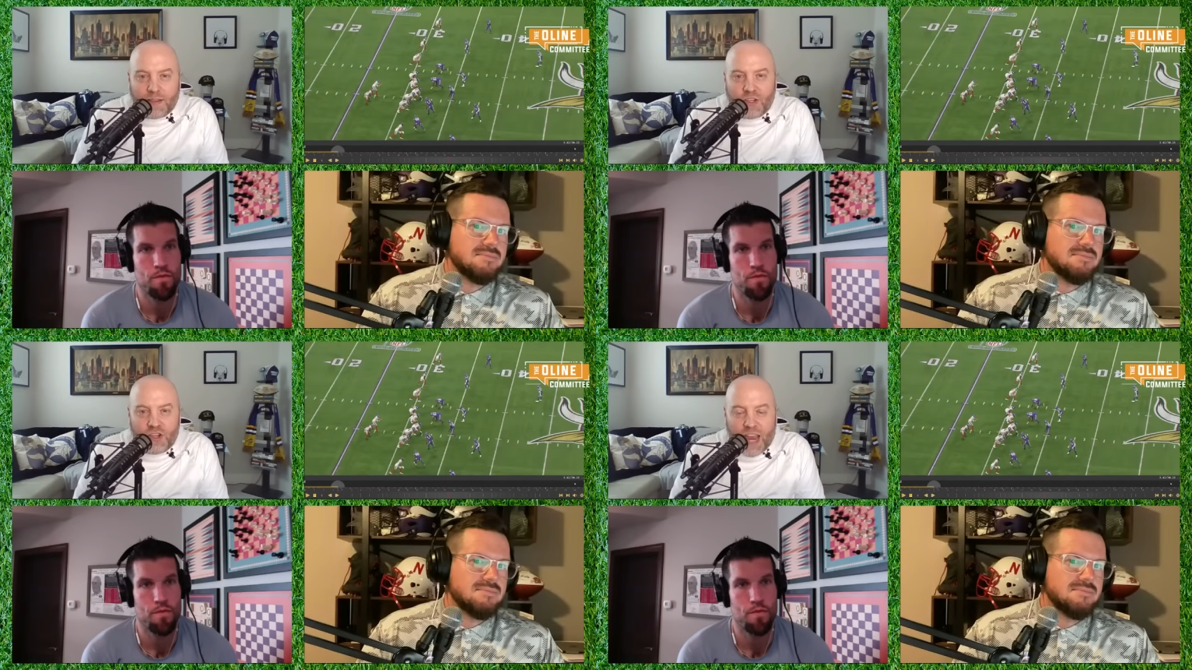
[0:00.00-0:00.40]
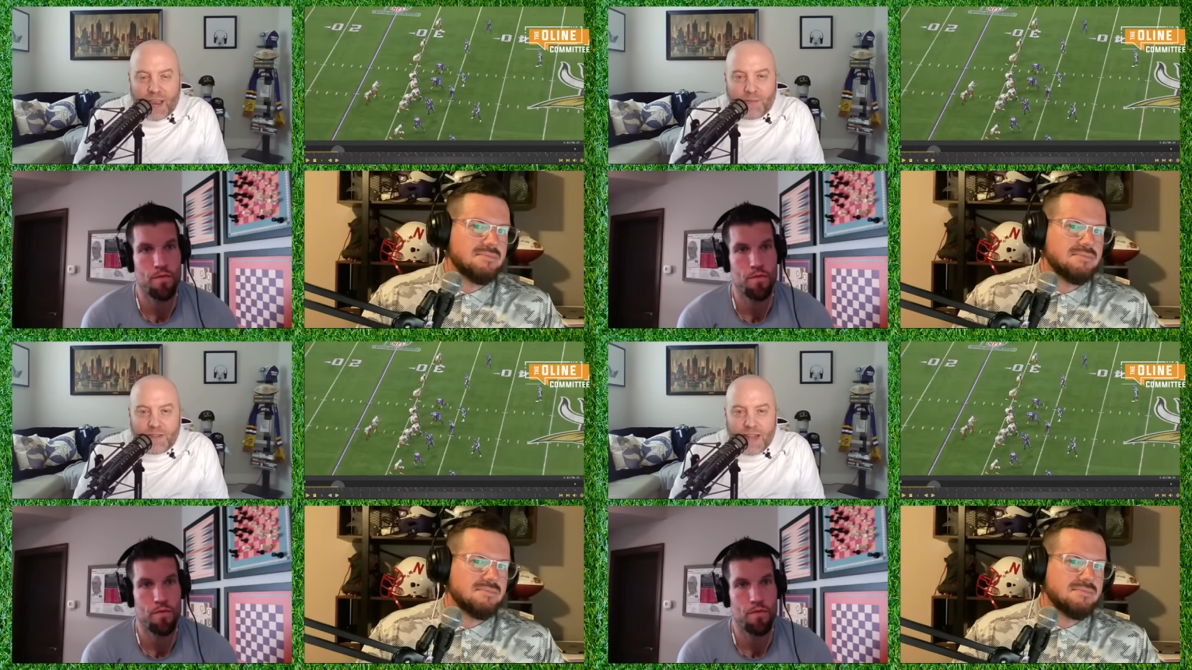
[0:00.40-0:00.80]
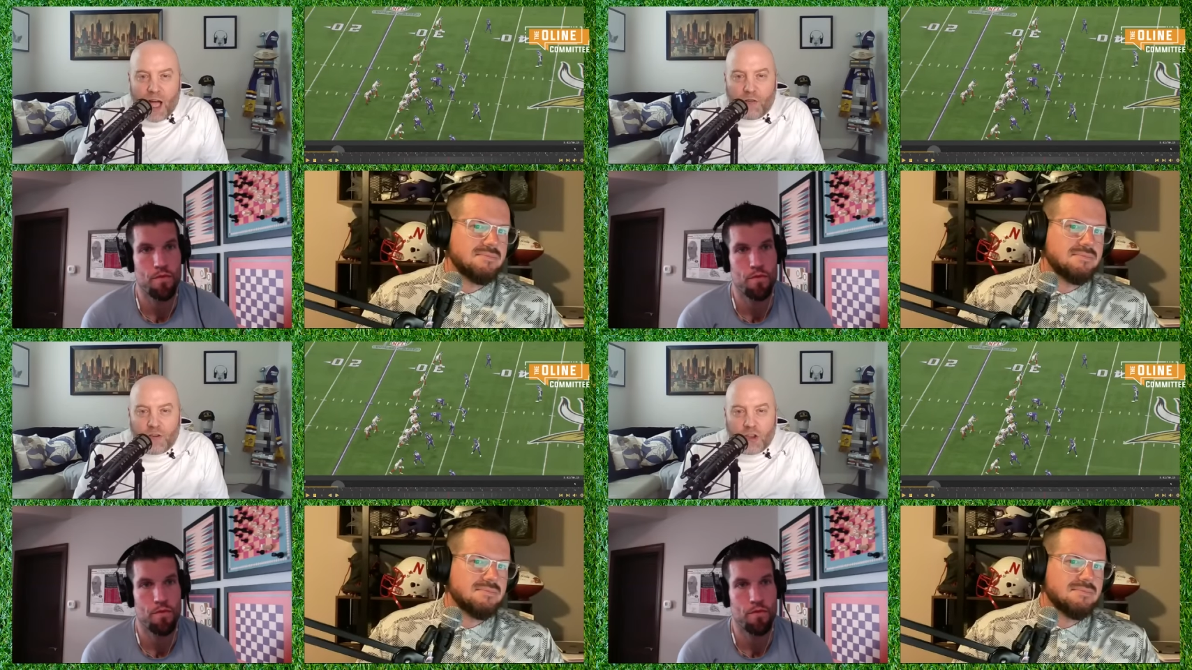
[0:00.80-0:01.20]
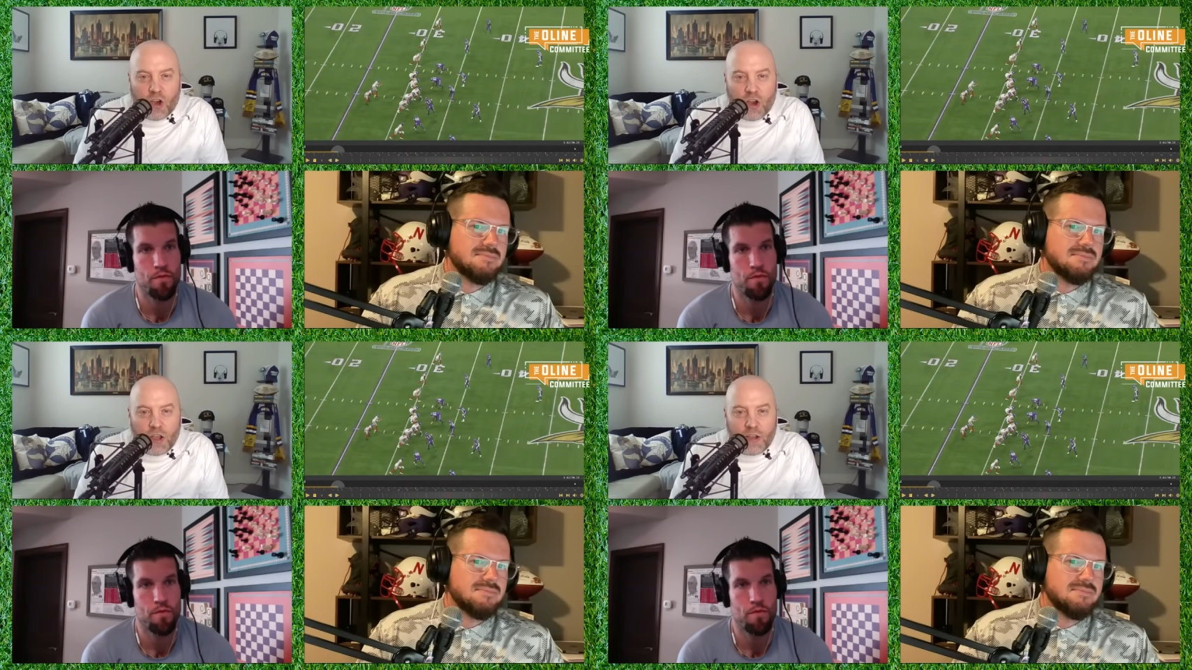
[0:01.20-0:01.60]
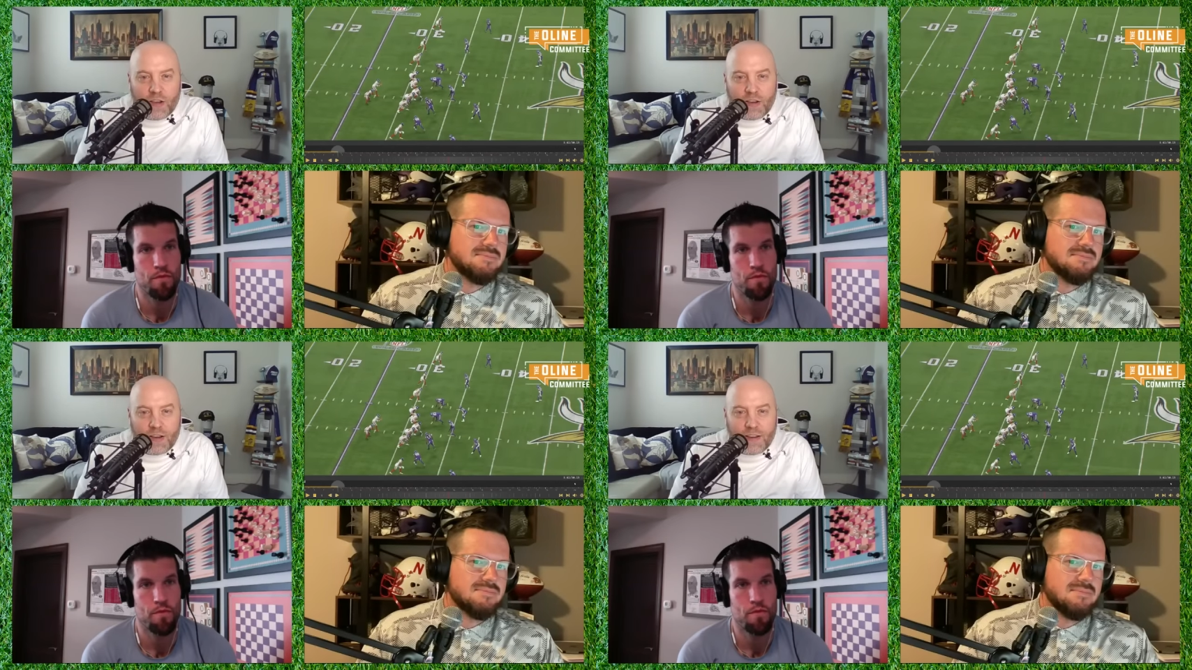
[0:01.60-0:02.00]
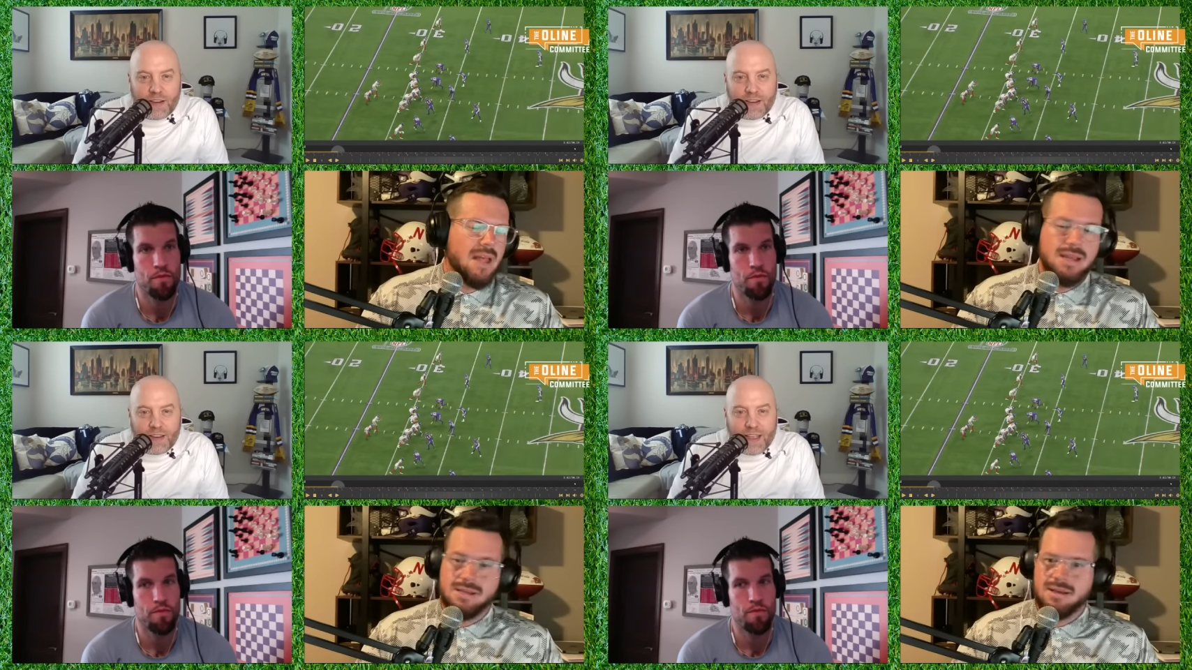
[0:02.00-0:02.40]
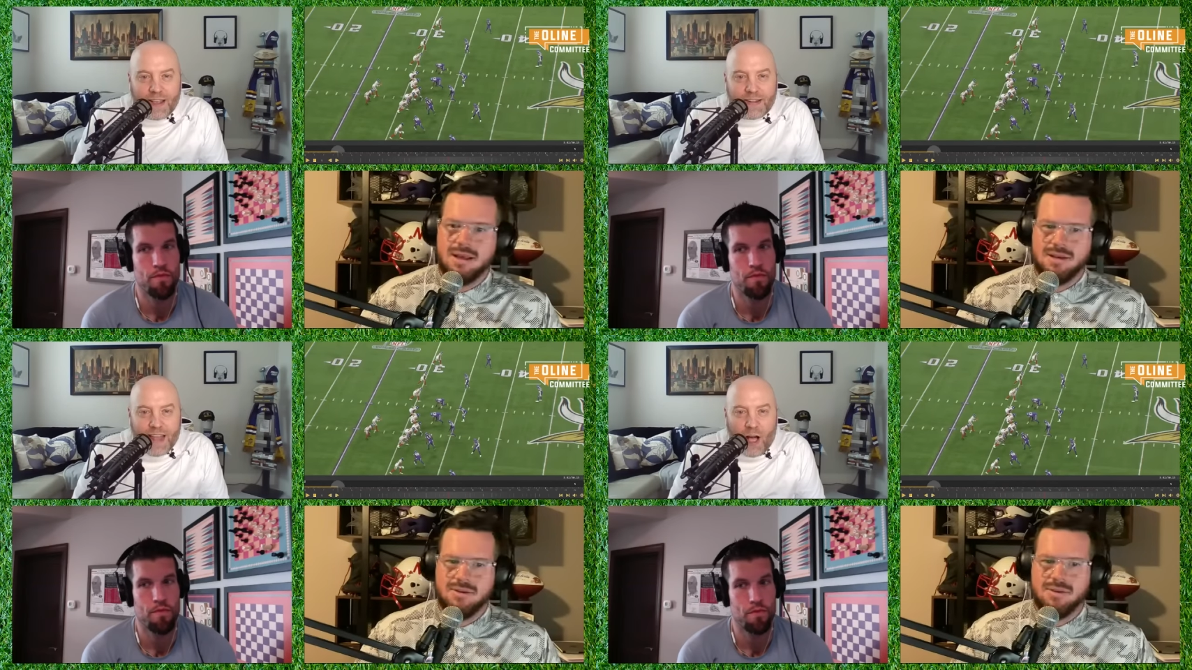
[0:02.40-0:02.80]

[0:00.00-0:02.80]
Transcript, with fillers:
Speaker 1: is James Dalvin Cook? I did And know